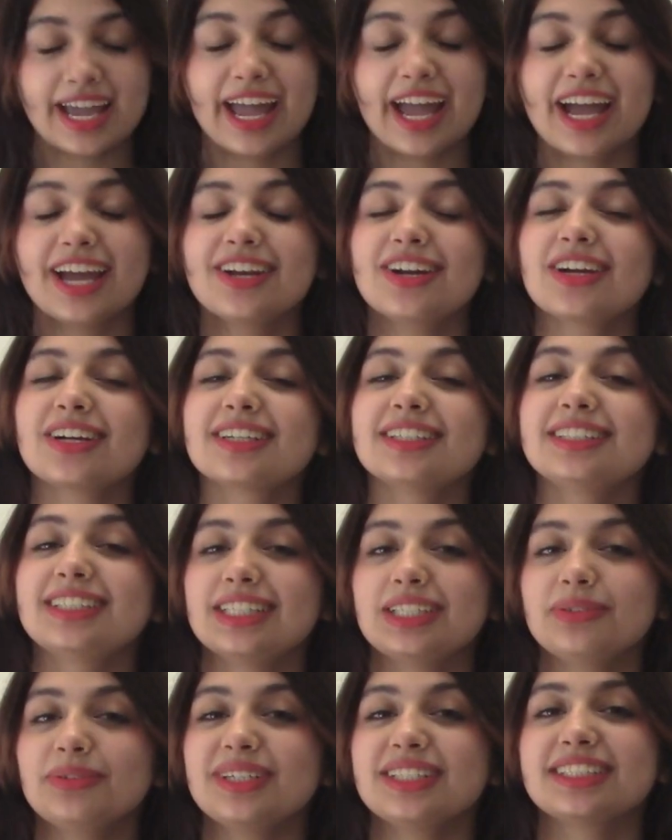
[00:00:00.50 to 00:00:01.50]
In our
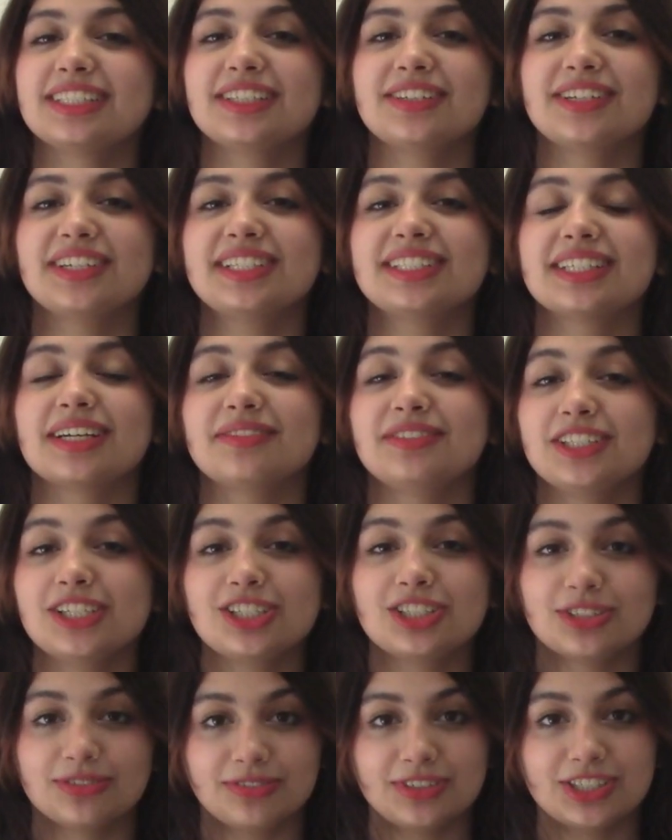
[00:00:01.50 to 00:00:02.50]
continuing series of
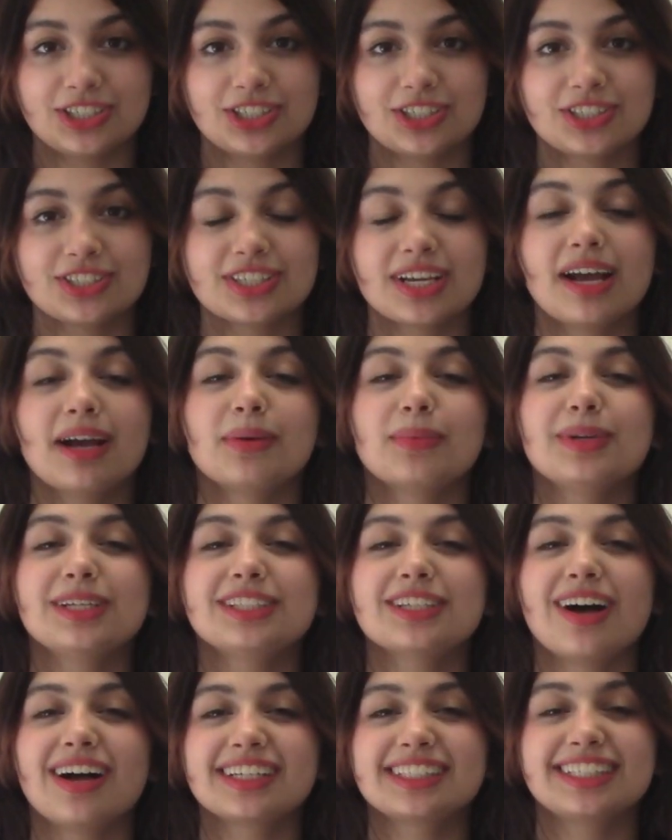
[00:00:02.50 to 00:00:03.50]
teacher features, we
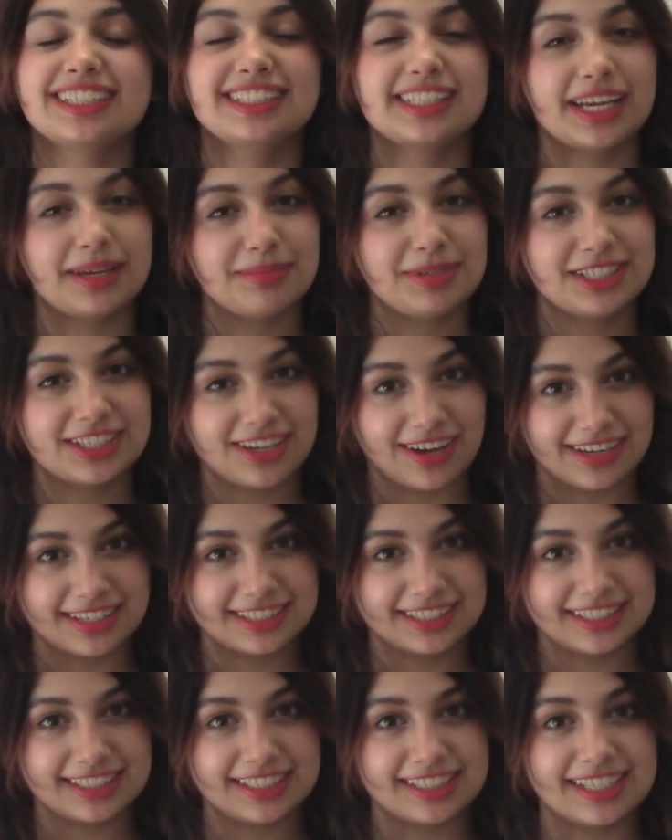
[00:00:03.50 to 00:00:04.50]
talked to Jaime
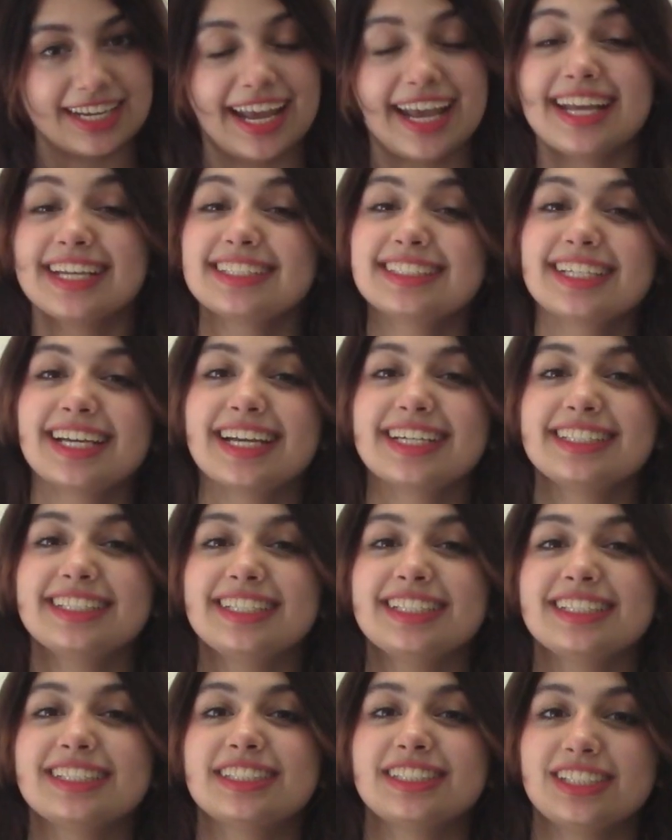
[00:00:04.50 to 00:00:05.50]
Shaughnessy,
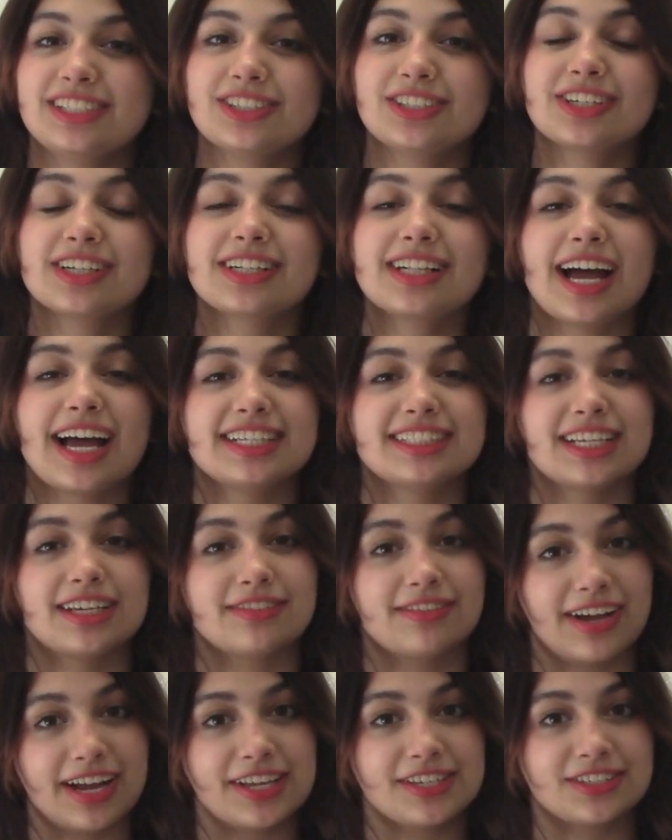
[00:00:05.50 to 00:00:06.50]
ACIT's Senior Class
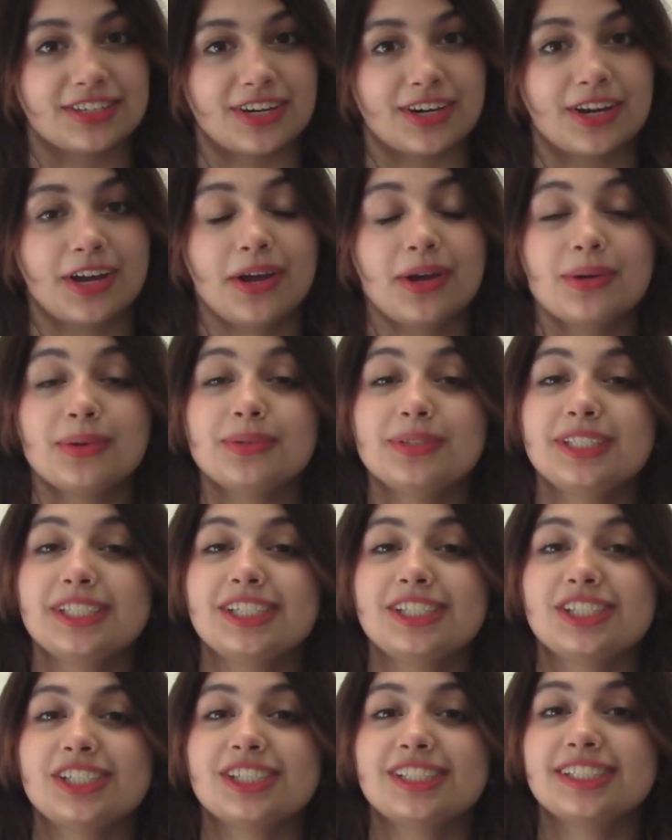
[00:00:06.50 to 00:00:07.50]
Advisor, who
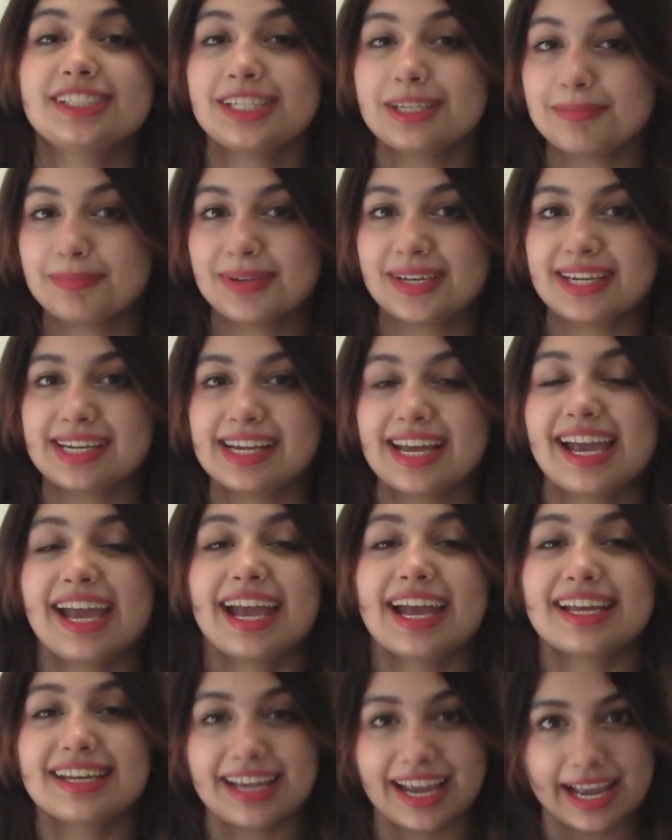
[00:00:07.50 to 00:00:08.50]
teaches CP
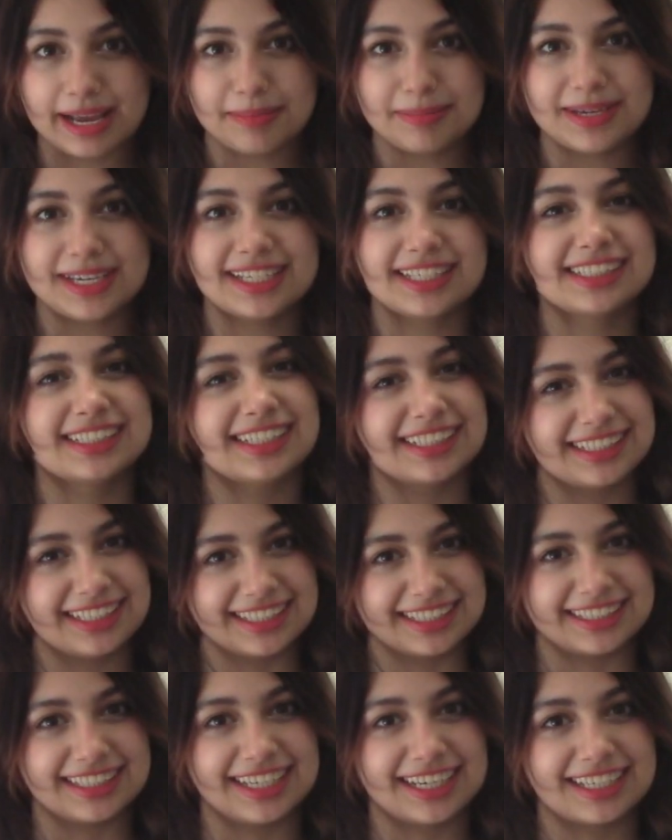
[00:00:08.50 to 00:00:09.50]
and AP
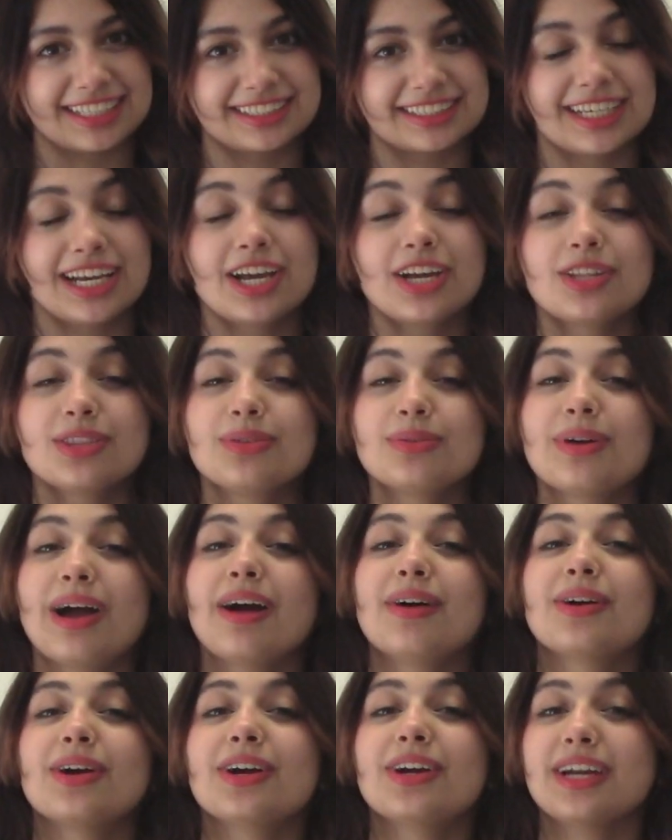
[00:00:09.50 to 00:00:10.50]
statistics.
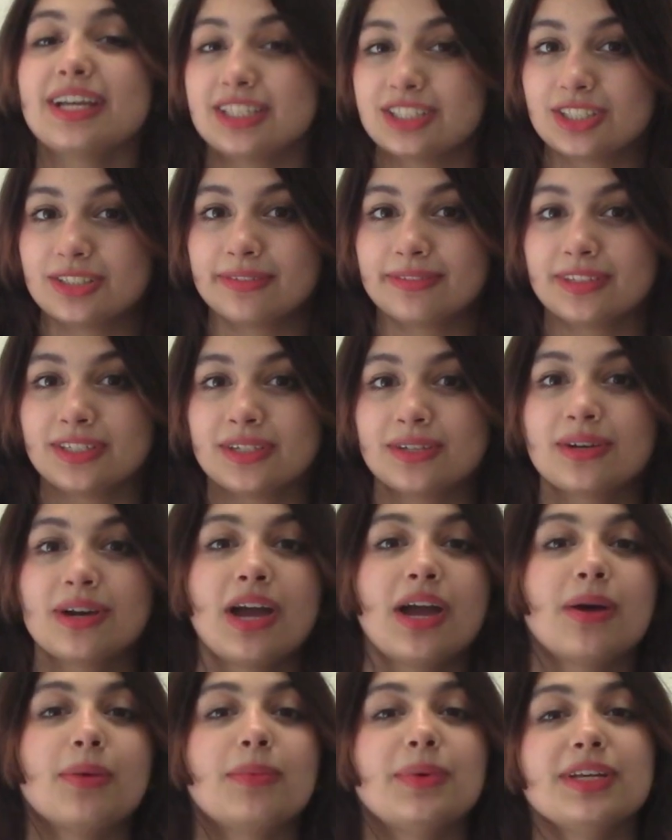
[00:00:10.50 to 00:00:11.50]
Throughout her interview,
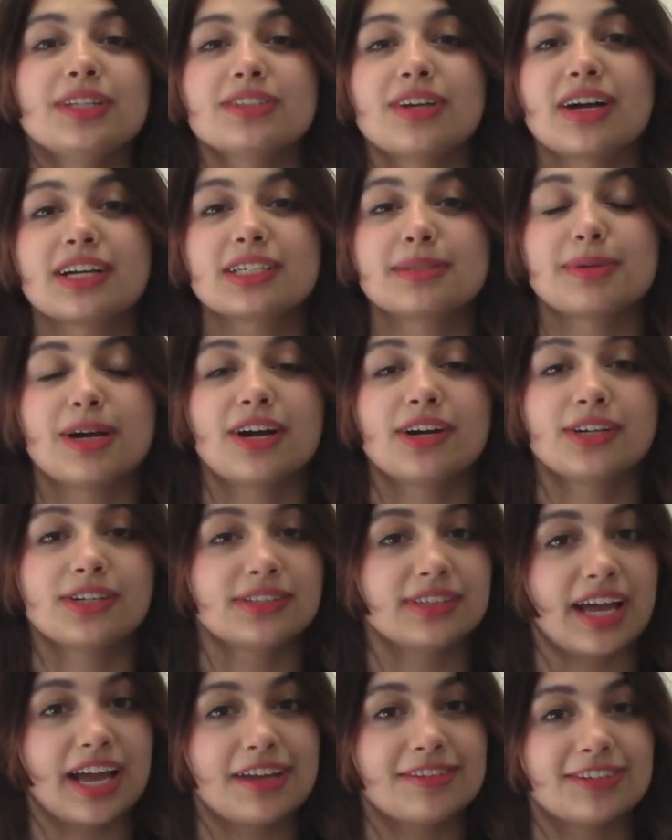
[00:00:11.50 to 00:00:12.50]
we talked about her
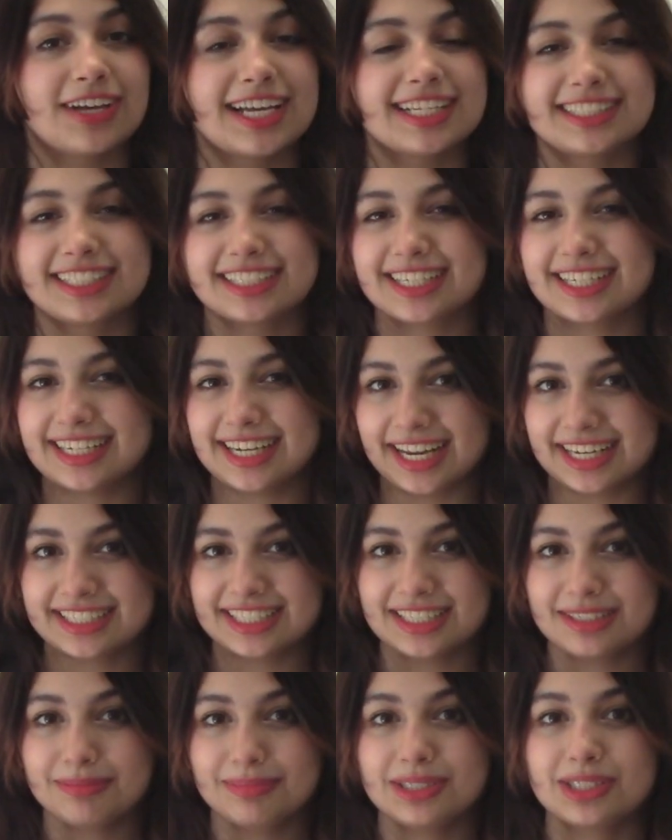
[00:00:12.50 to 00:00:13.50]
life as a
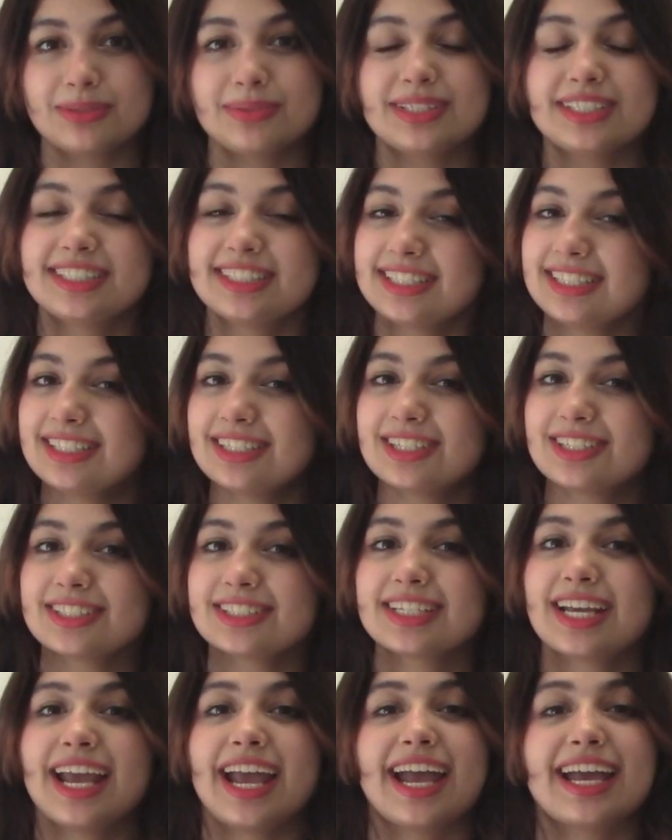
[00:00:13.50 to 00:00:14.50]
connection between seniors
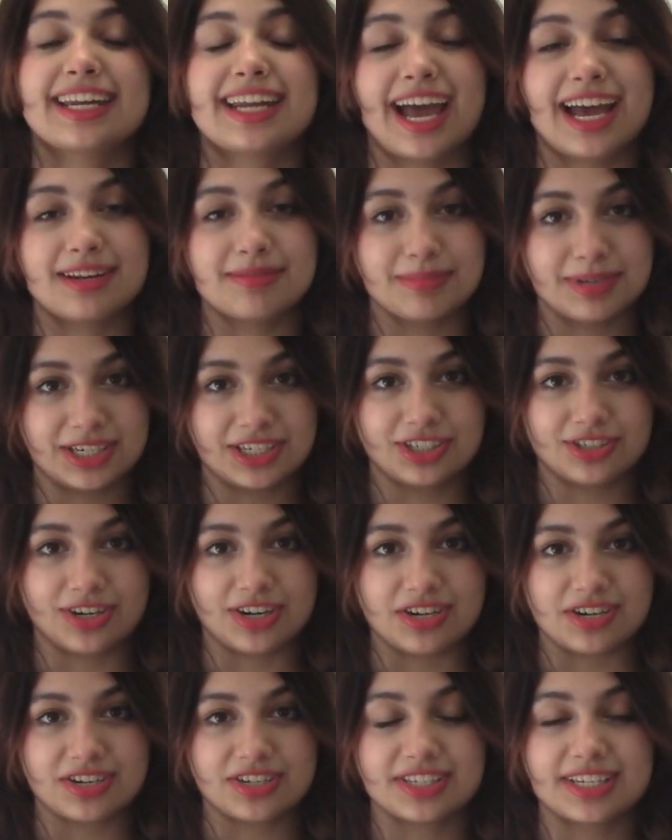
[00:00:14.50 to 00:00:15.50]
and
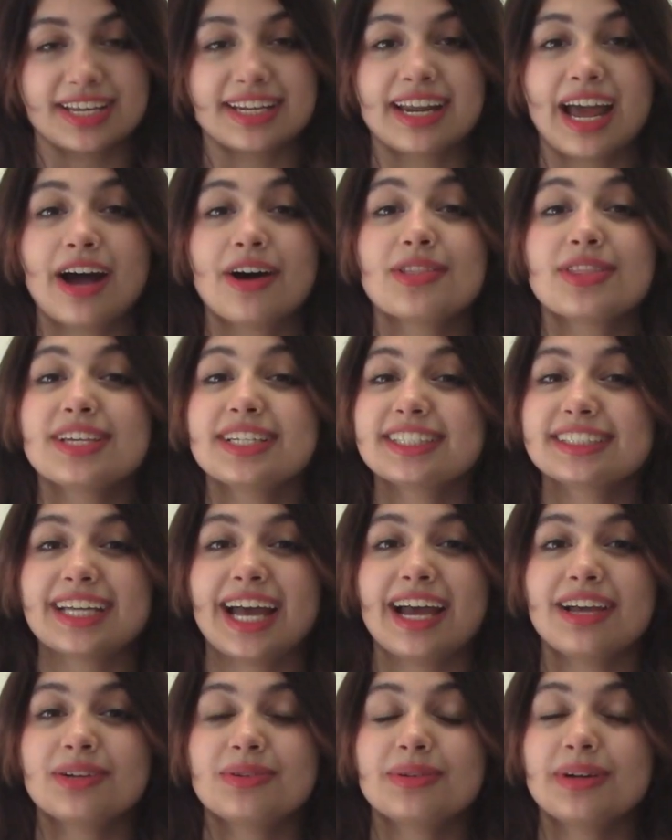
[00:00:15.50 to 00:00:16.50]
administrators and how this
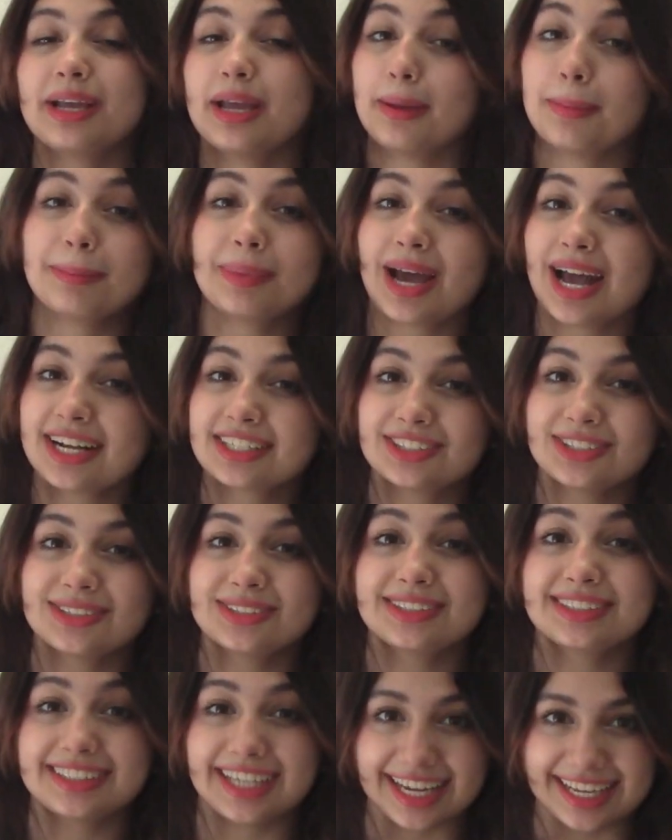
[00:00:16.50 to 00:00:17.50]
title impacts her
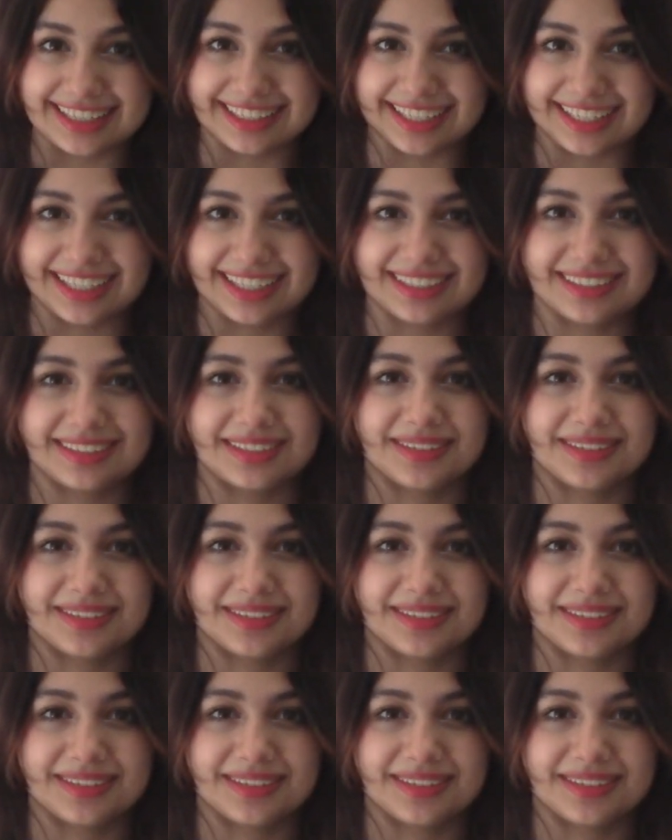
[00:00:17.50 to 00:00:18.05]
daily.